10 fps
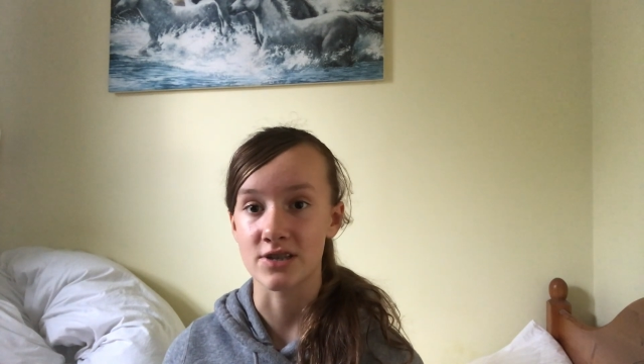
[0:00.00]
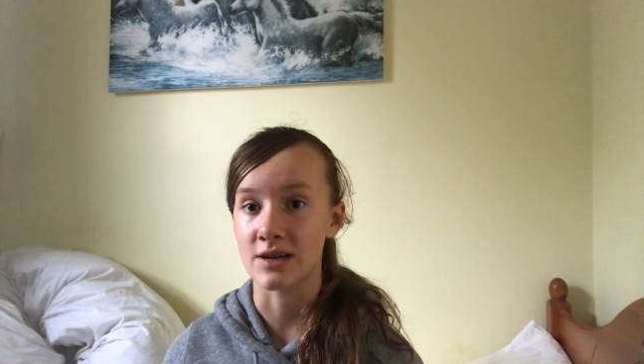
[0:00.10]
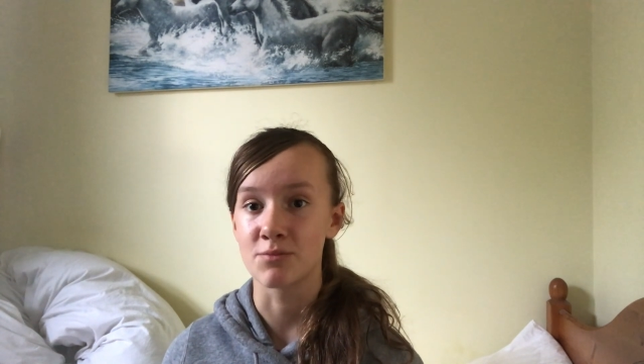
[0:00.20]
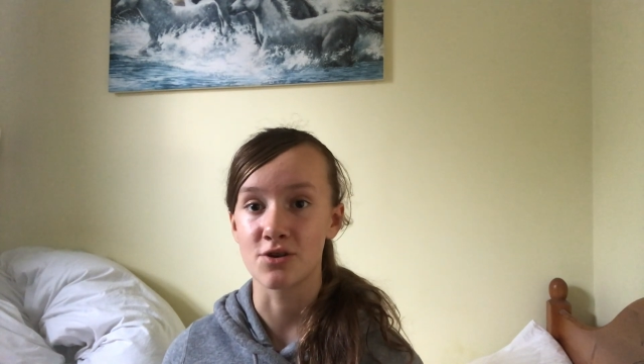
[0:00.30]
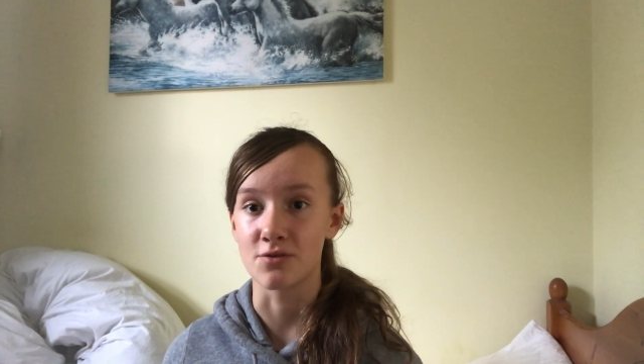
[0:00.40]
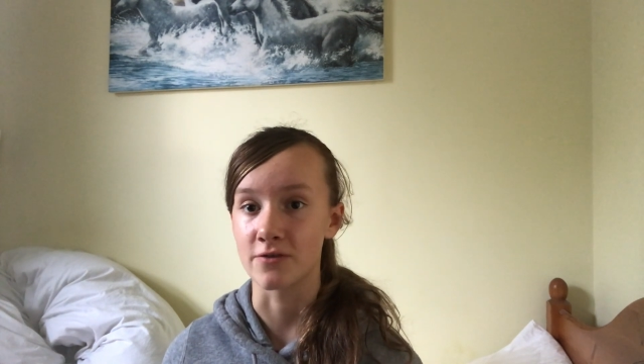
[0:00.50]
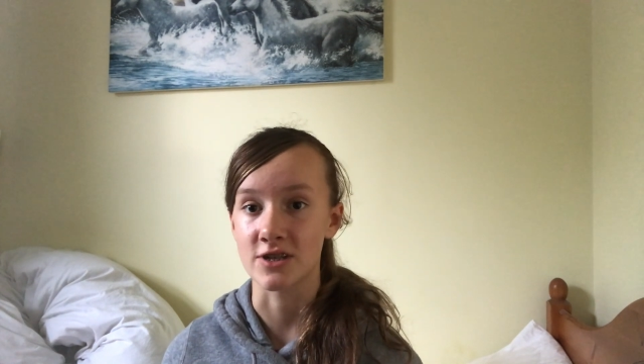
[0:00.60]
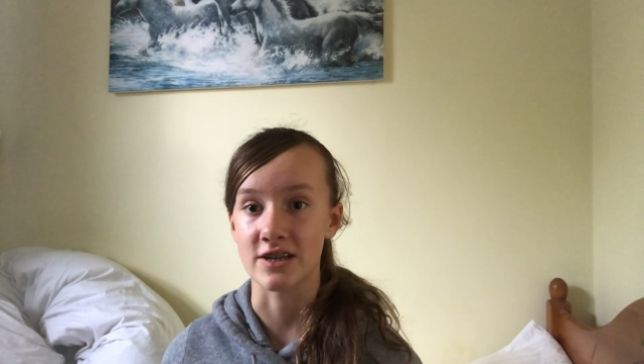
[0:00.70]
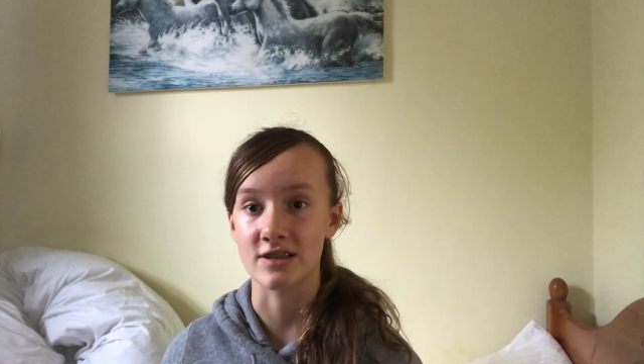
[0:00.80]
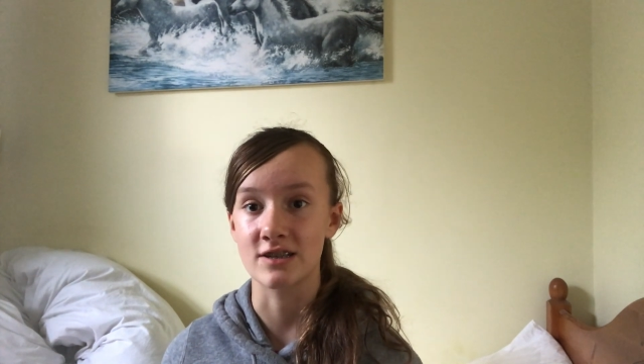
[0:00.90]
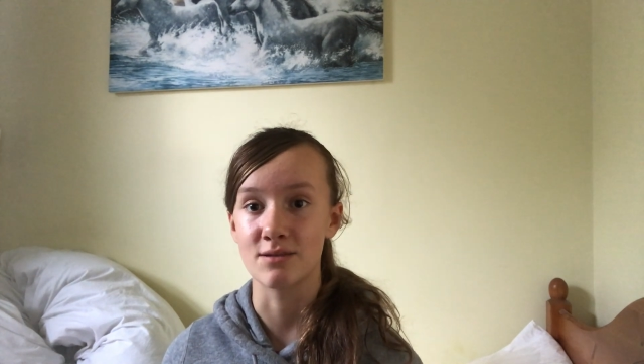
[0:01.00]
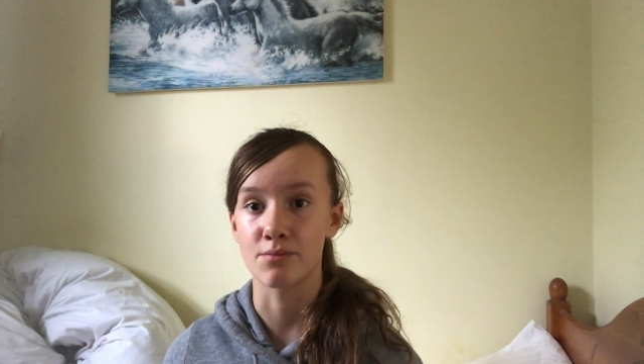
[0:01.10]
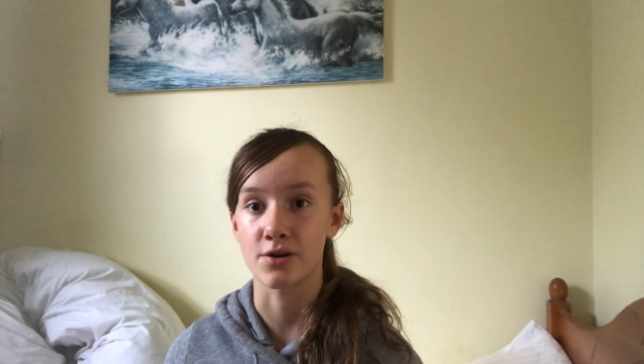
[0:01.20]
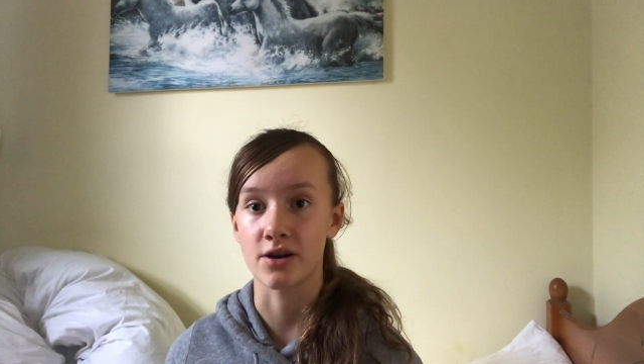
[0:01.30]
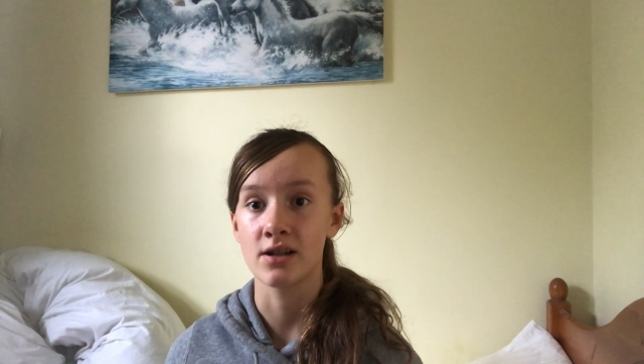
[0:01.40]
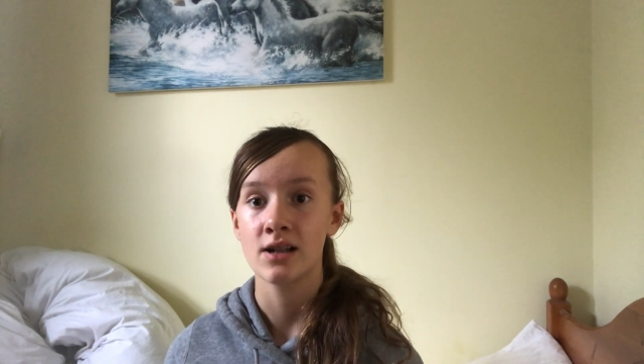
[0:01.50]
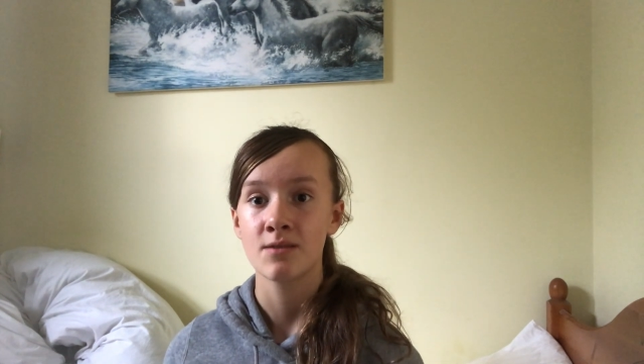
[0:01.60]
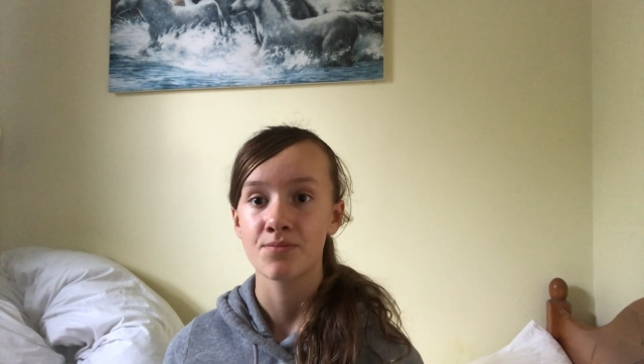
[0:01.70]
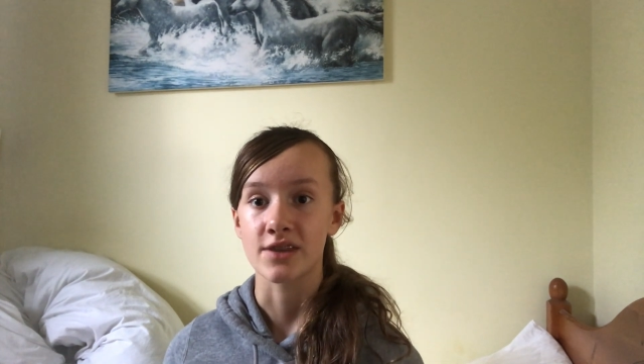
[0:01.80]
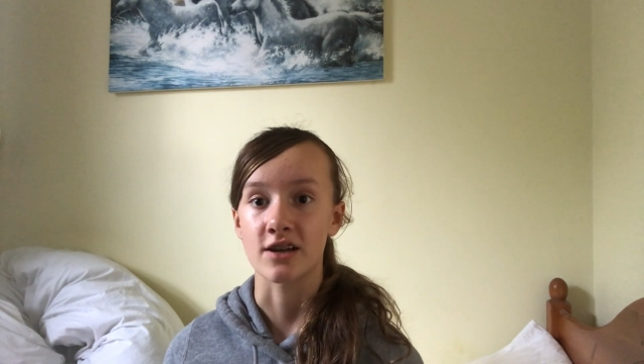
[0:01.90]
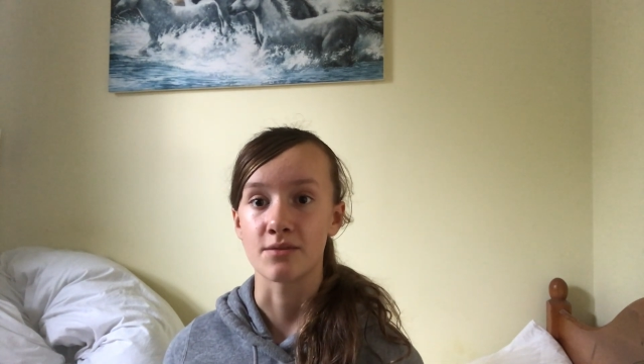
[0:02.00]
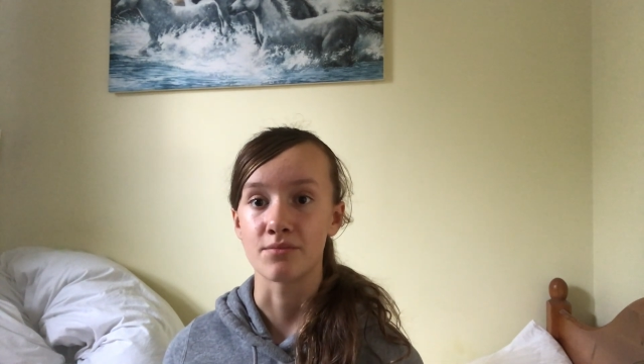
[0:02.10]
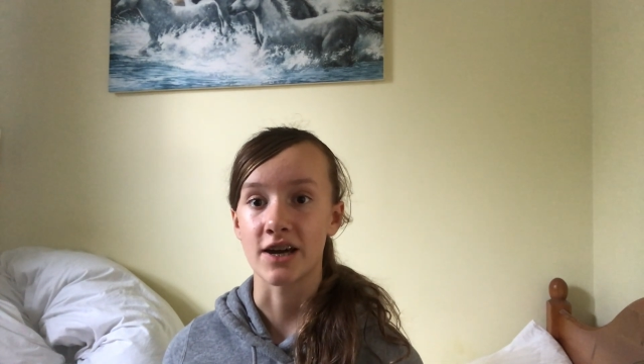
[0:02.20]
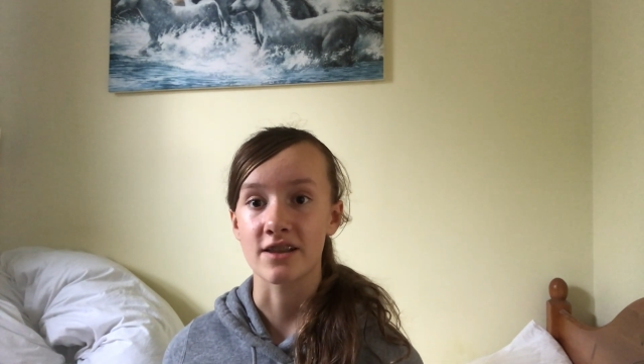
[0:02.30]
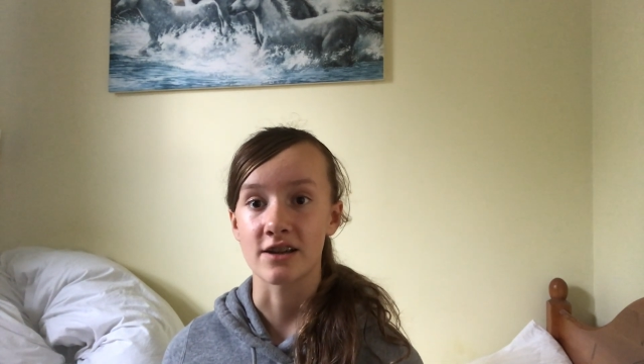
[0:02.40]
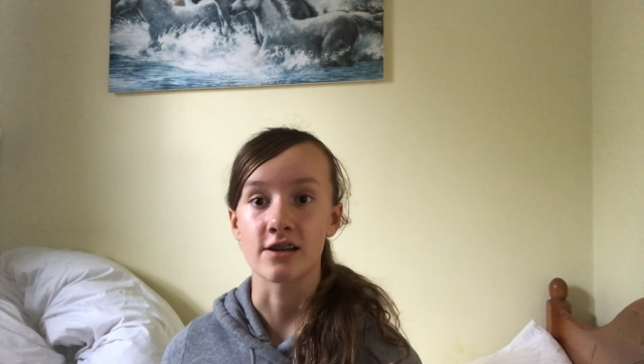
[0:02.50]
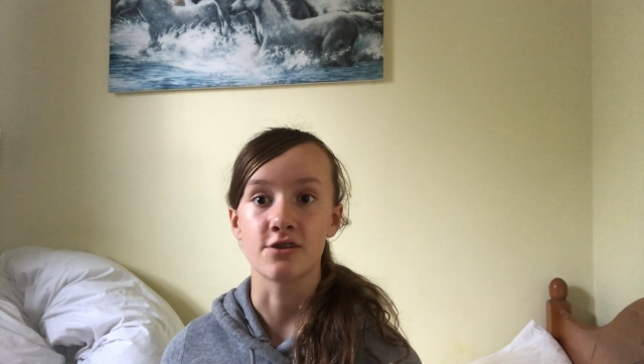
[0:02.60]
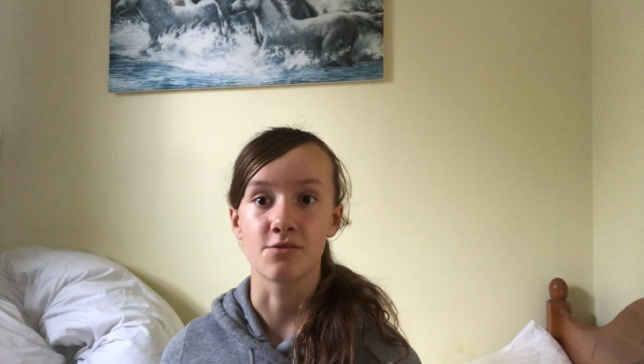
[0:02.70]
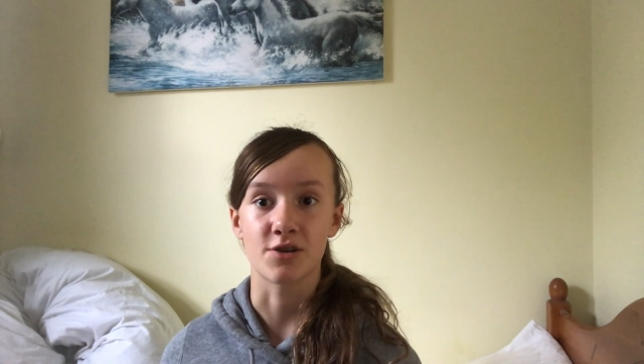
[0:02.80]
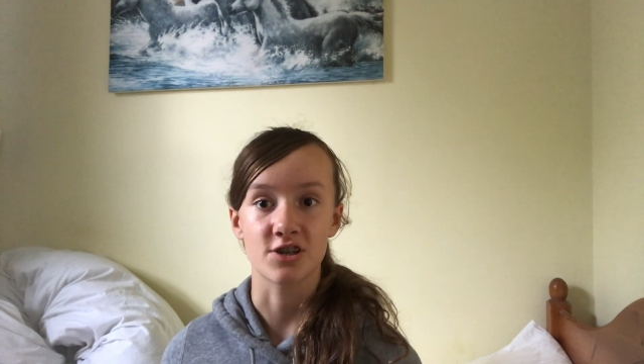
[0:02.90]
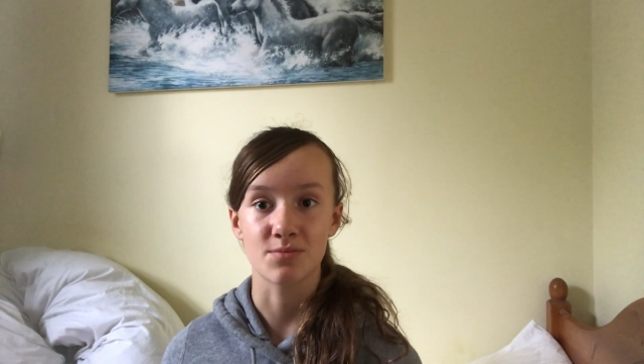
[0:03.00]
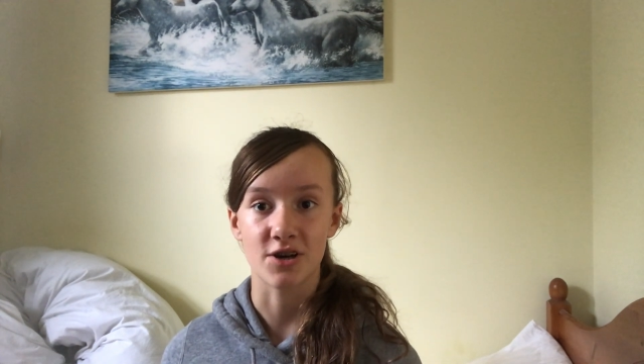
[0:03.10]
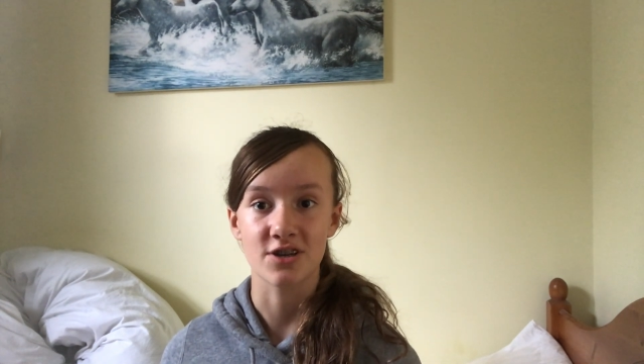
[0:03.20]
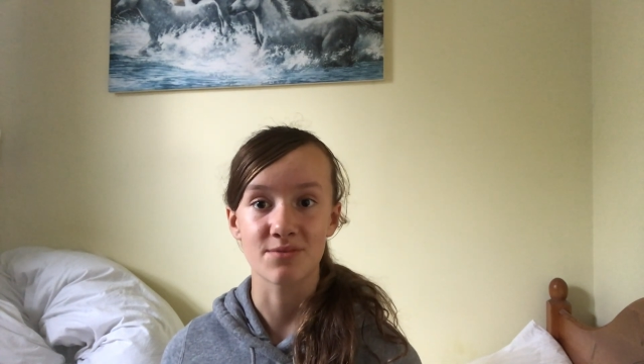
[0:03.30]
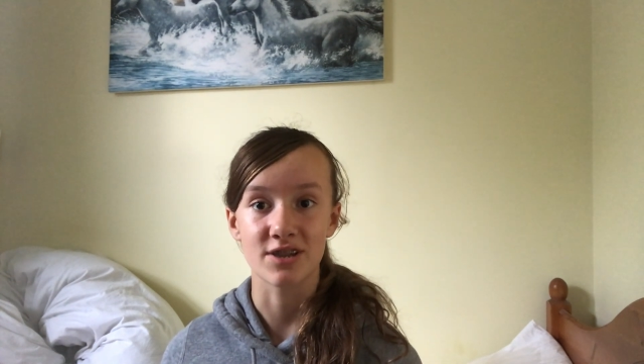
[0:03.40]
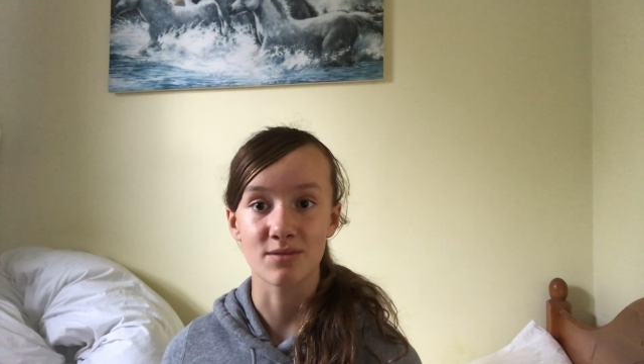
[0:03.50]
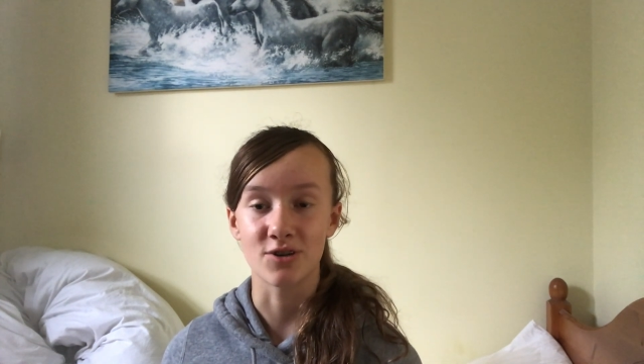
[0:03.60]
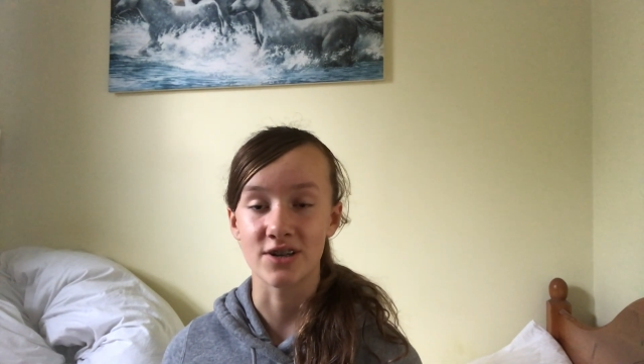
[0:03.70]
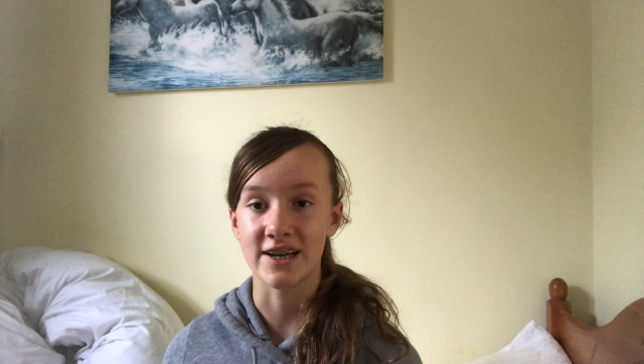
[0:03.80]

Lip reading: I'm not over 16, but I think I look much smarter with them on.